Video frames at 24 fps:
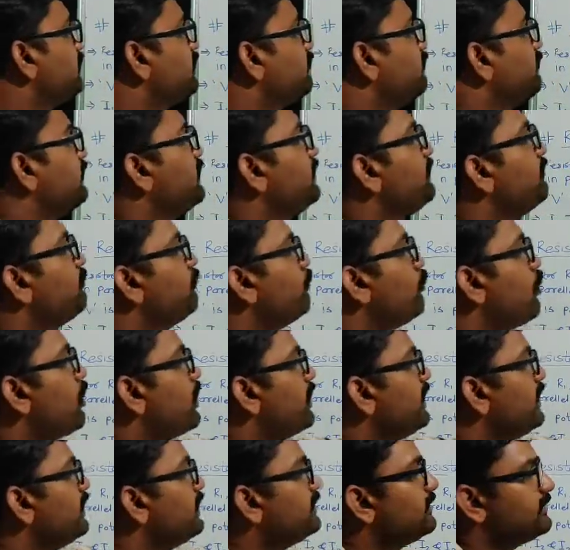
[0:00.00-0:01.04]
between
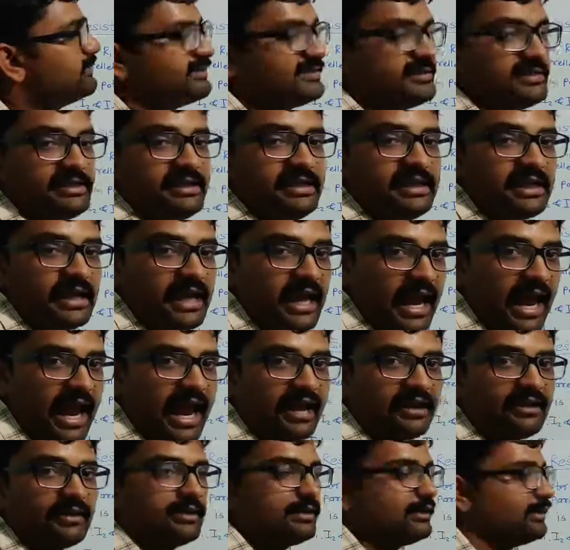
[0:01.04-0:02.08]
point C
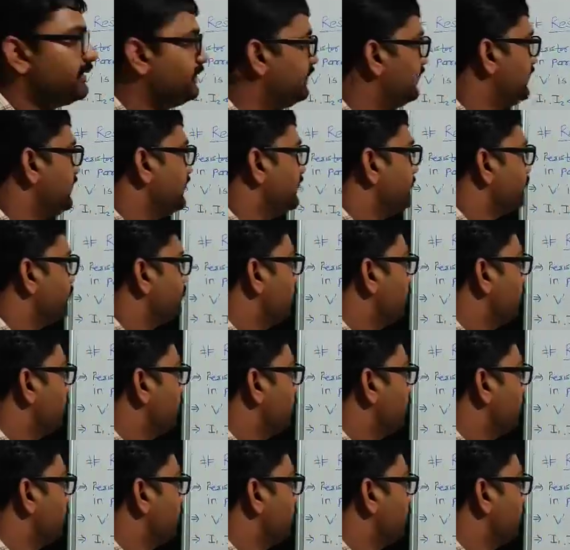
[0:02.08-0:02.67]
and D.